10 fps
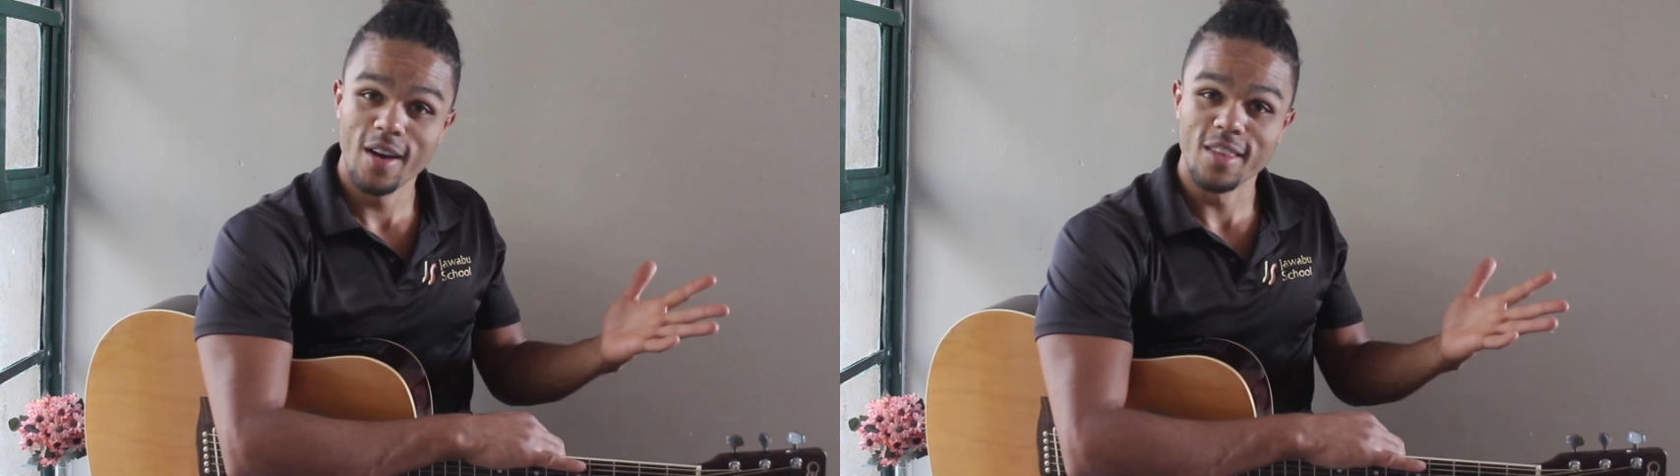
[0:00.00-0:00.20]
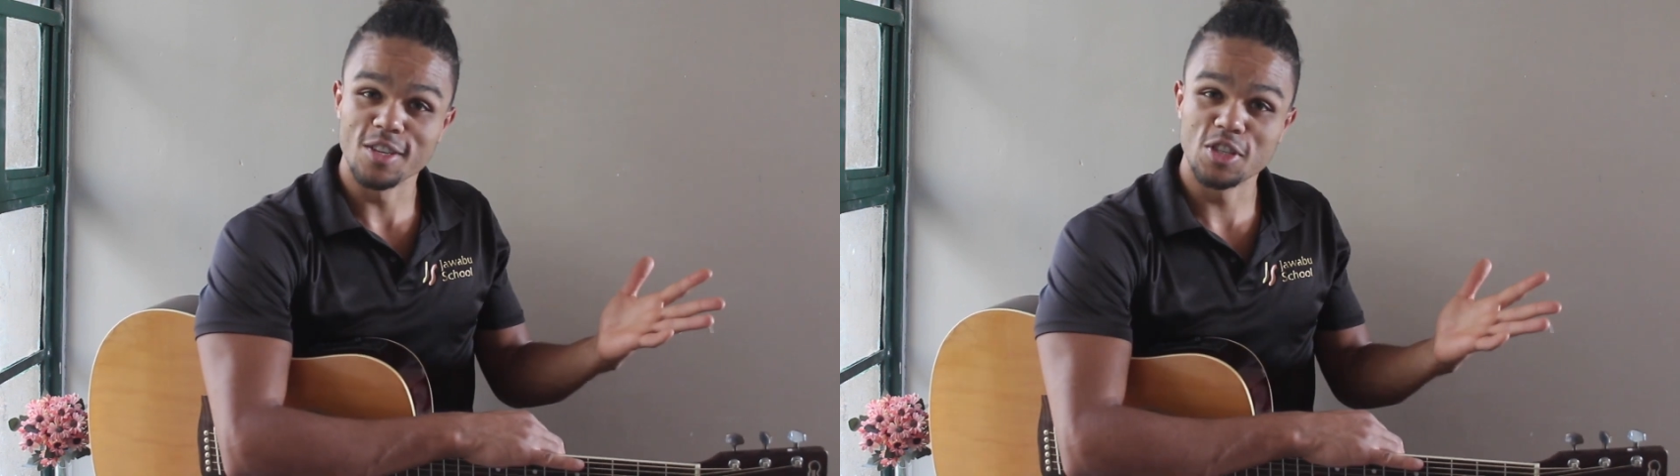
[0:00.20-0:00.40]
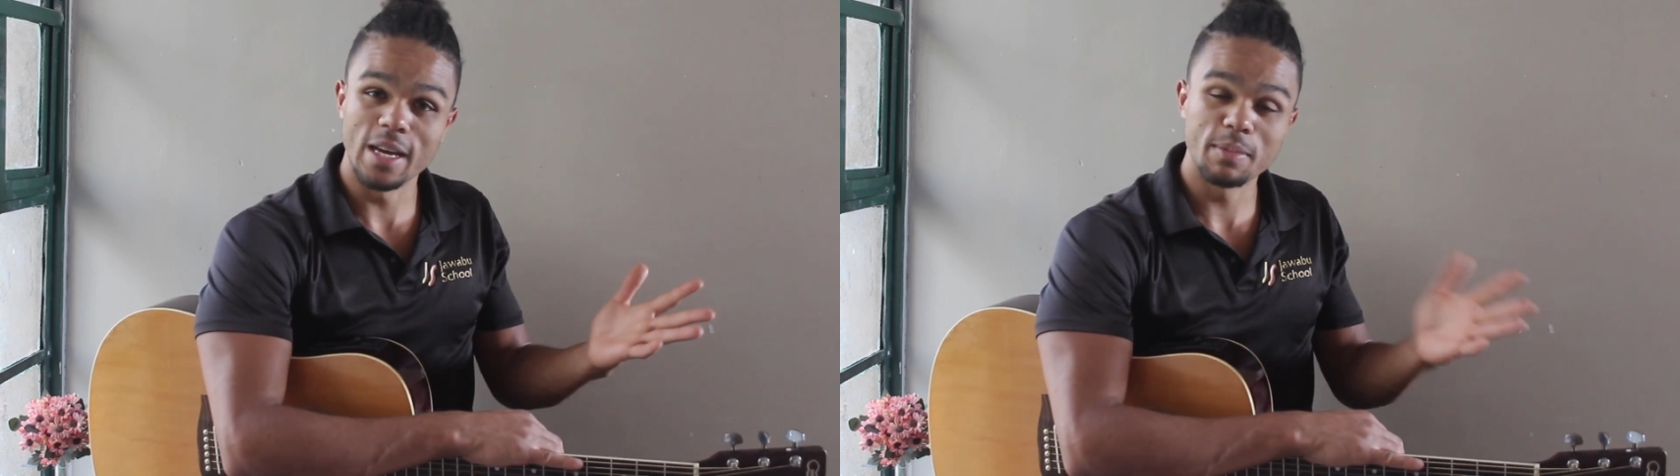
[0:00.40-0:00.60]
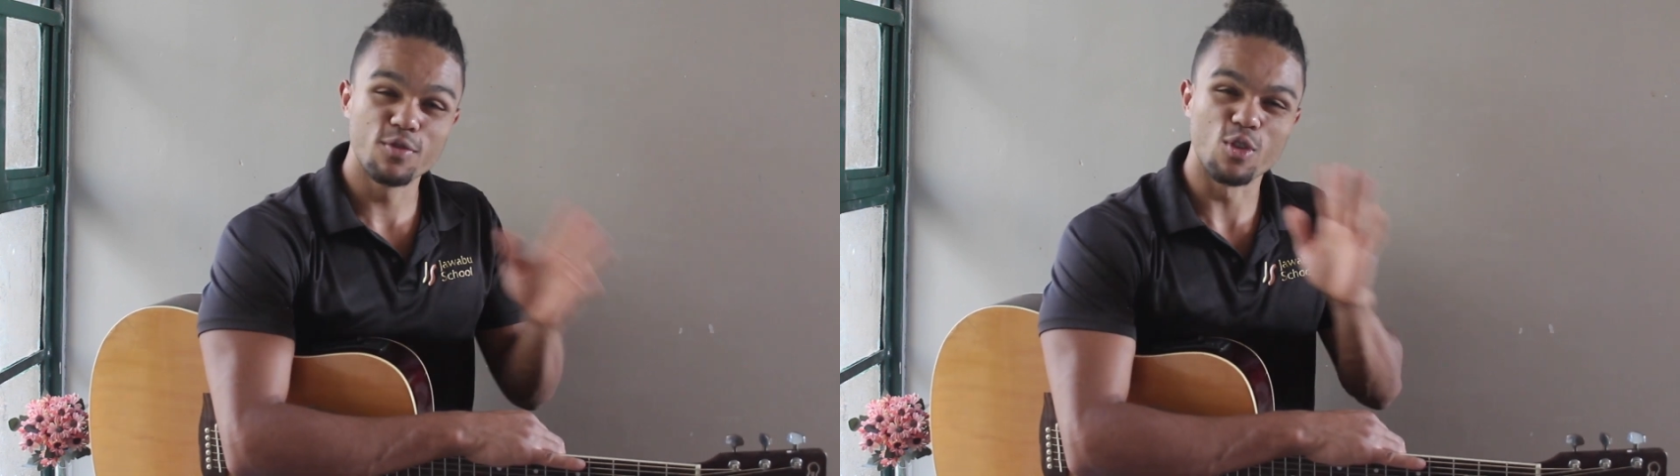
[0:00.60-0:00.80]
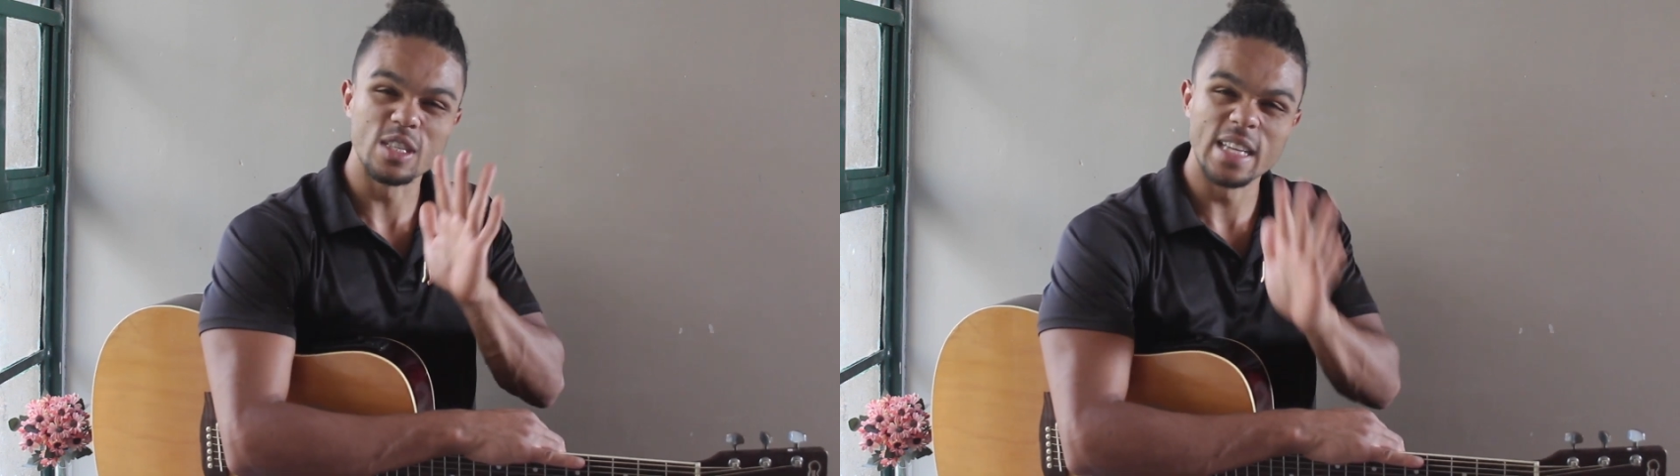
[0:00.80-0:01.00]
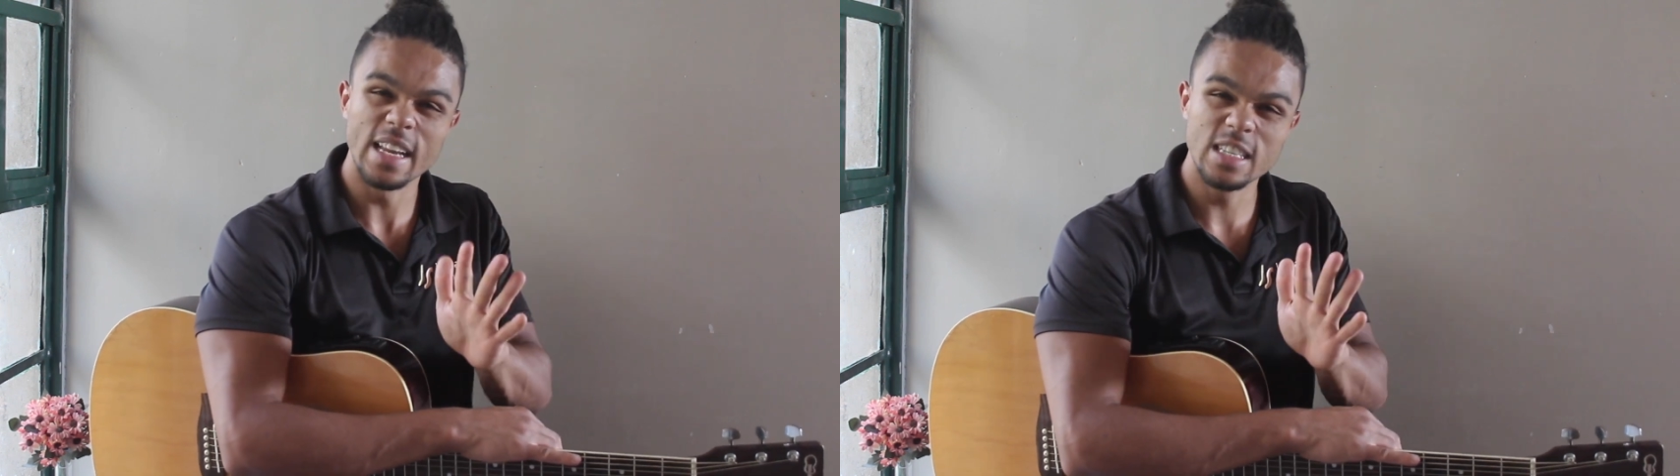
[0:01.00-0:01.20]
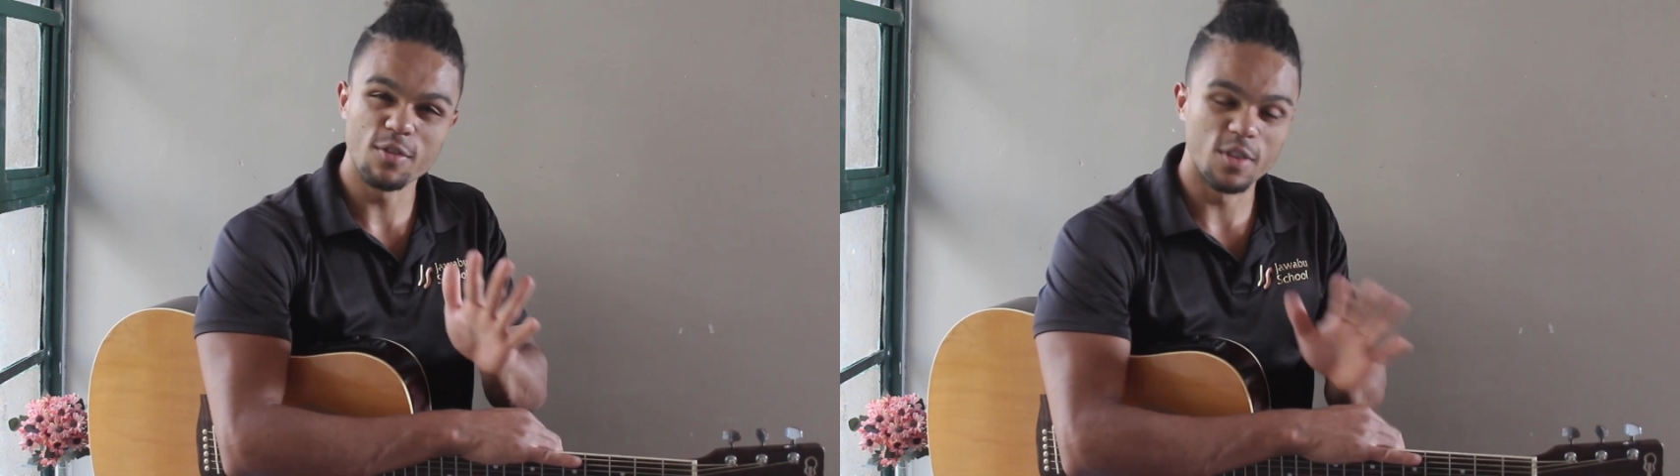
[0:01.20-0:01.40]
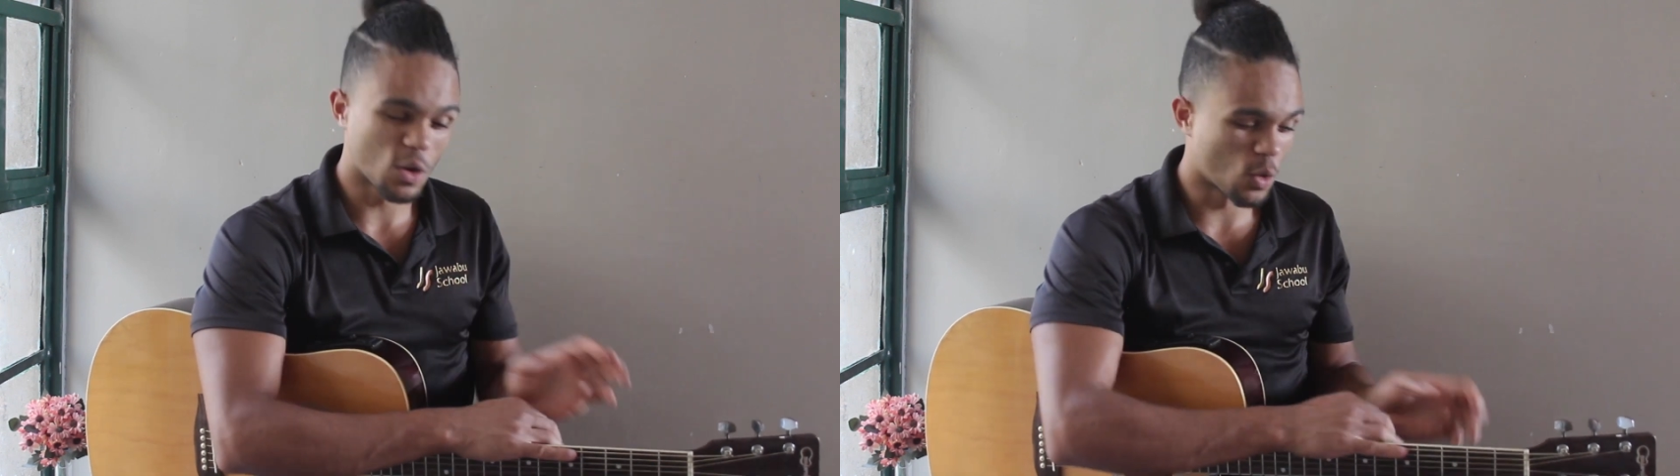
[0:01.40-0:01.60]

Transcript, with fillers: the shapes for 10 different